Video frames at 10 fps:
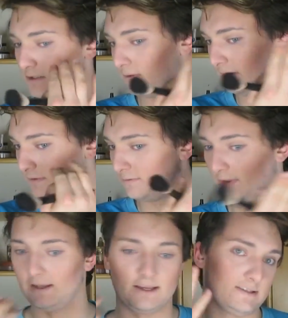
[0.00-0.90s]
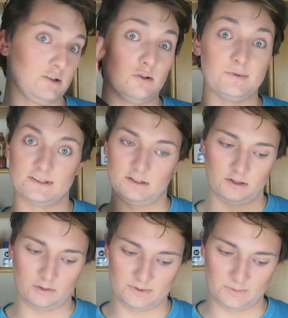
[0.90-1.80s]
so it gives a really nice luminous
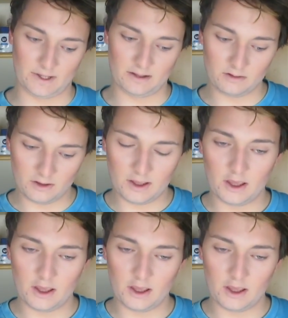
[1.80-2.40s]
glow as well,